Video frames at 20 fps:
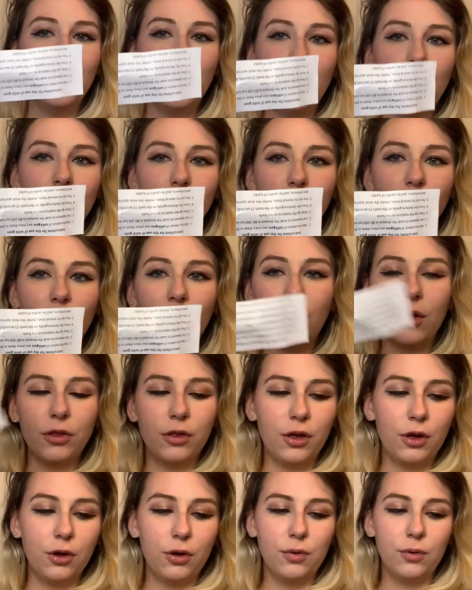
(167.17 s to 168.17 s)
Overall
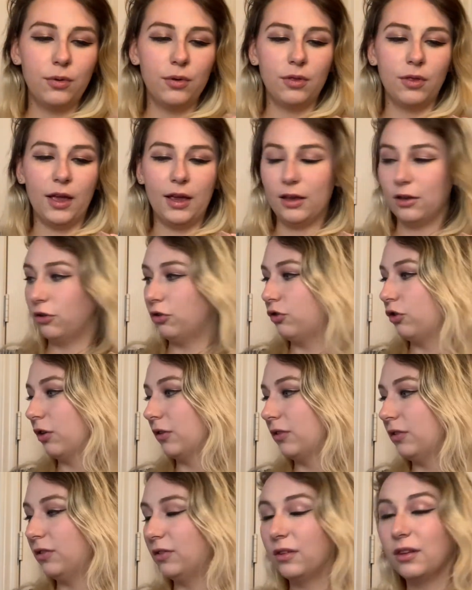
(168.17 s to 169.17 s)
though, like,
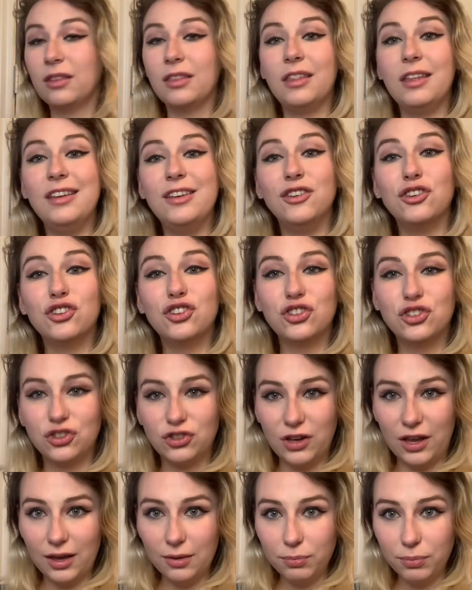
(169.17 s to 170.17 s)
just the
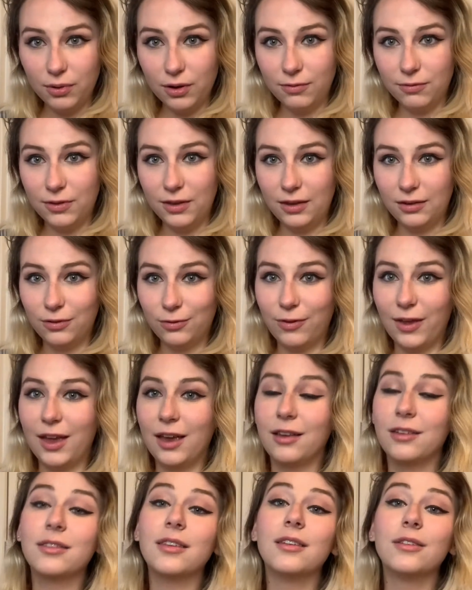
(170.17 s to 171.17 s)
shape of these
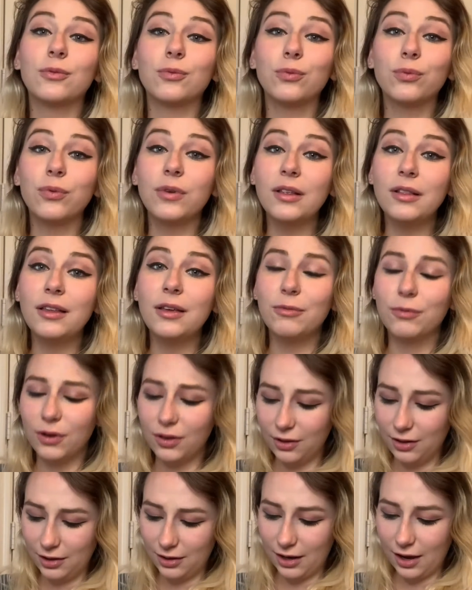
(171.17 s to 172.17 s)
things is really,
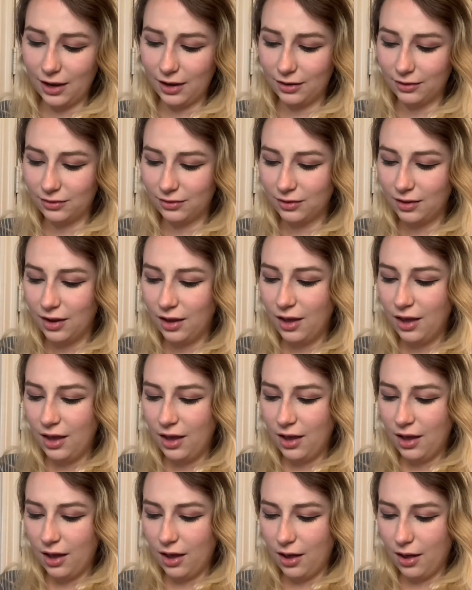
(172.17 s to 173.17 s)
really nice.
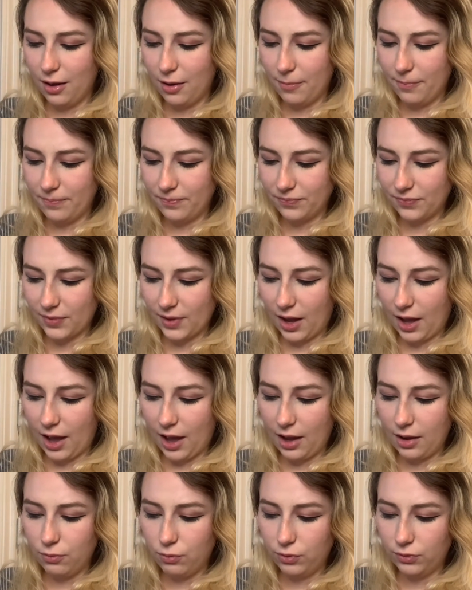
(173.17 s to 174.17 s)

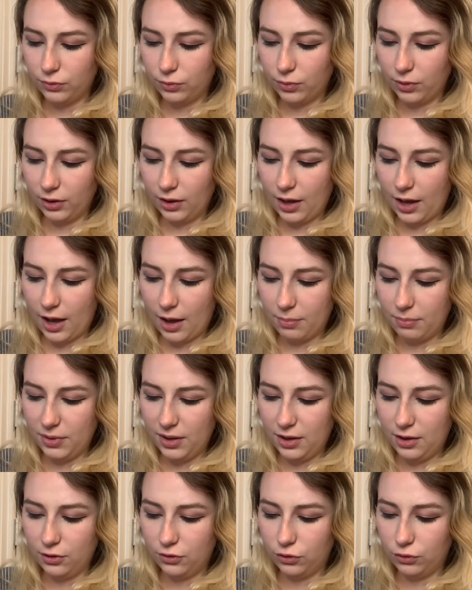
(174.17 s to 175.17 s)
I was really
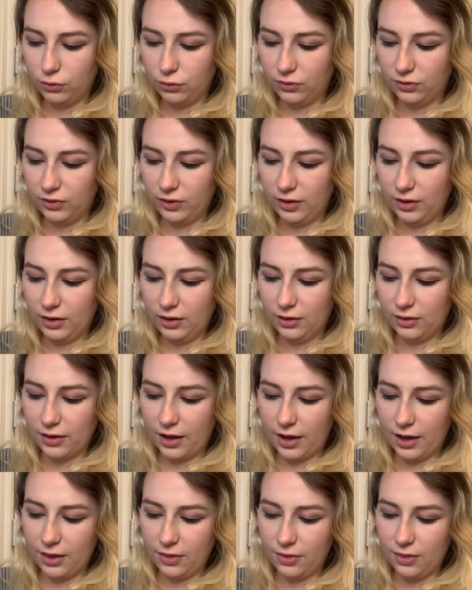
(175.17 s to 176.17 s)
happy to see
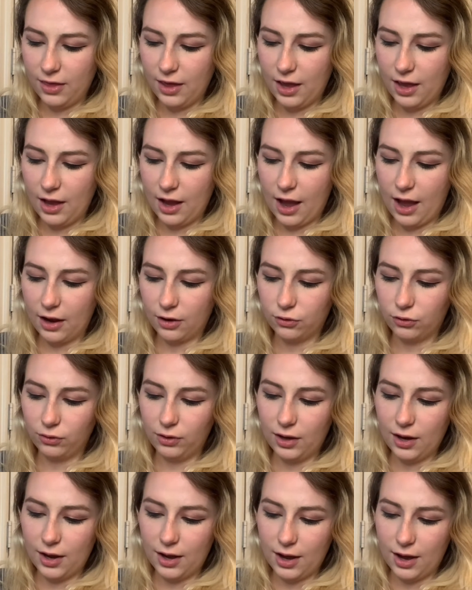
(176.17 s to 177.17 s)
that they actually
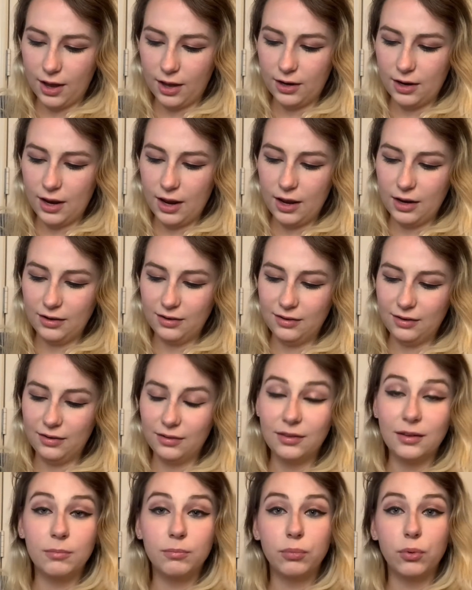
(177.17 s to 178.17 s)
had a
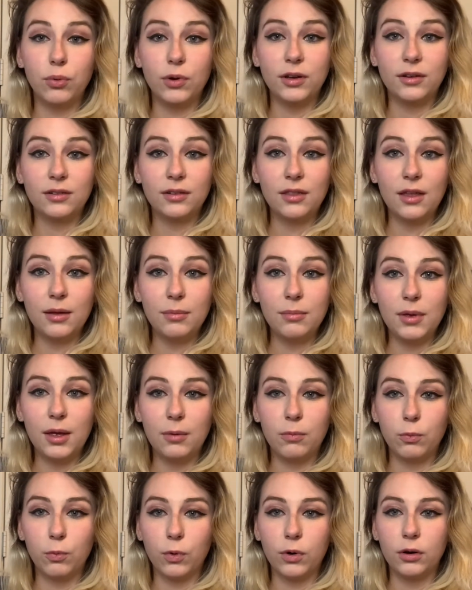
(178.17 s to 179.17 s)
decent point to them
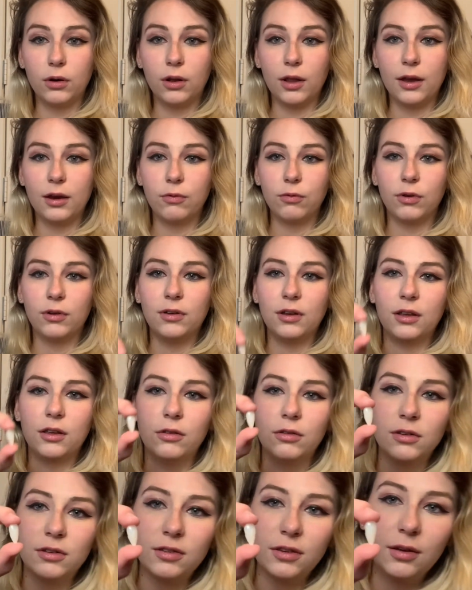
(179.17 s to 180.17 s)
and weren't like
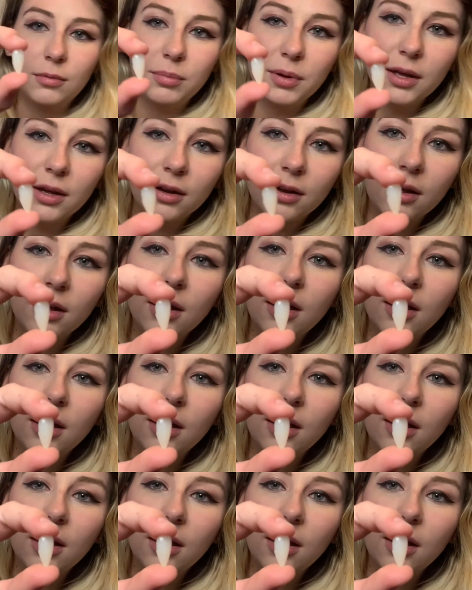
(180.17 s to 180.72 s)
ridiculously big.